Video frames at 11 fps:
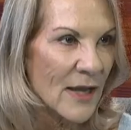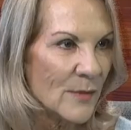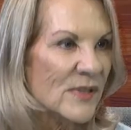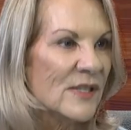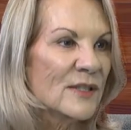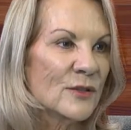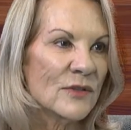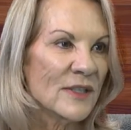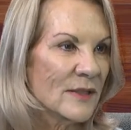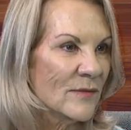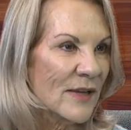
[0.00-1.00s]

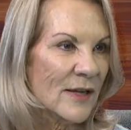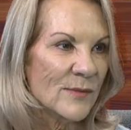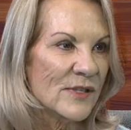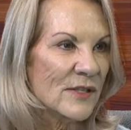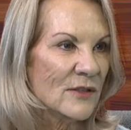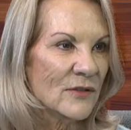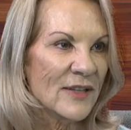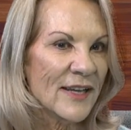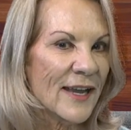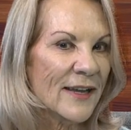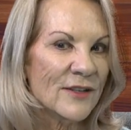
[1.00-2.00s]
Absolutely,
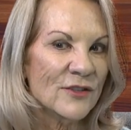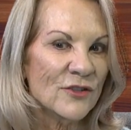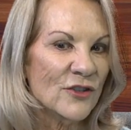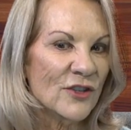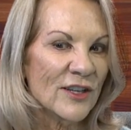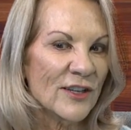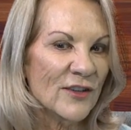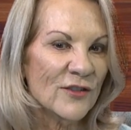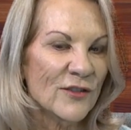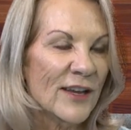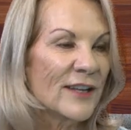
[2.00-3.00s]
absolutely. And
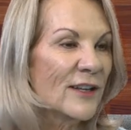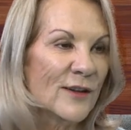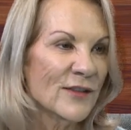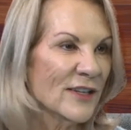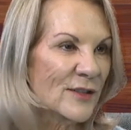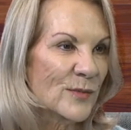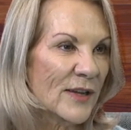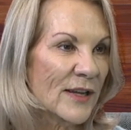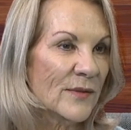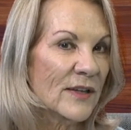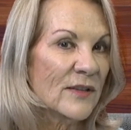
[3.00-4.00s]
they love it.
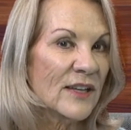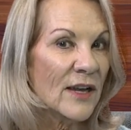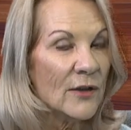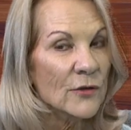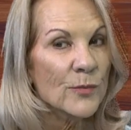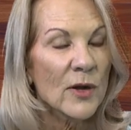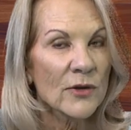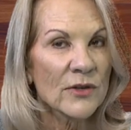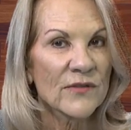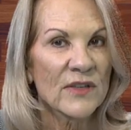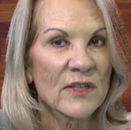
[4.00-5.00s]
And then the other part
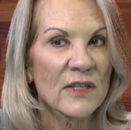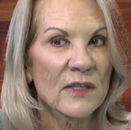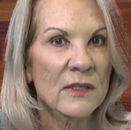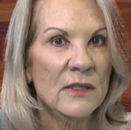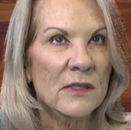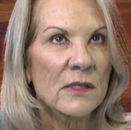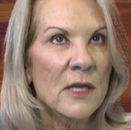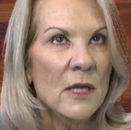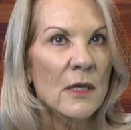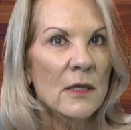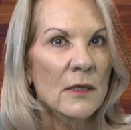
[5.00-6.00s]
of it is
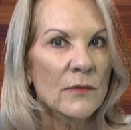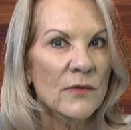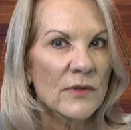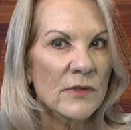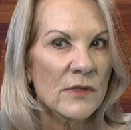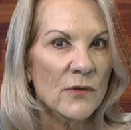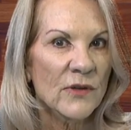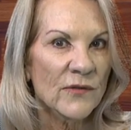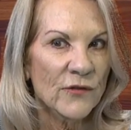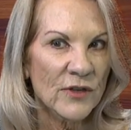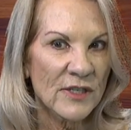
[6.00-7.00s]
so,
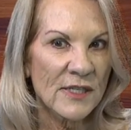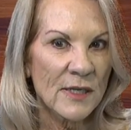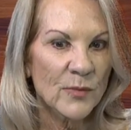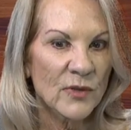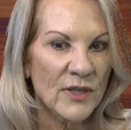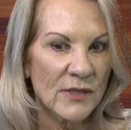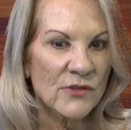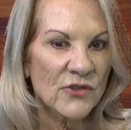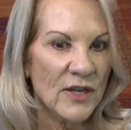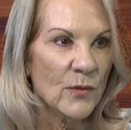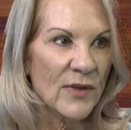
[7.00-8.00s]
it, for example,
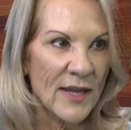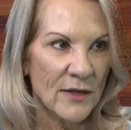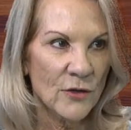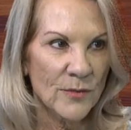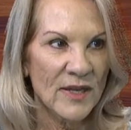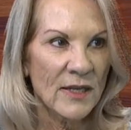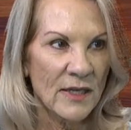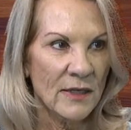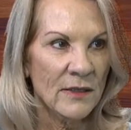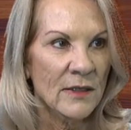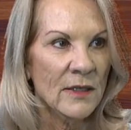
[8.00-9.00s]
yesterday we had our
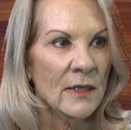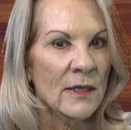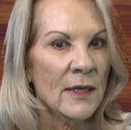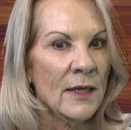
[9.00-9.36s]
meeting, mm-hmm.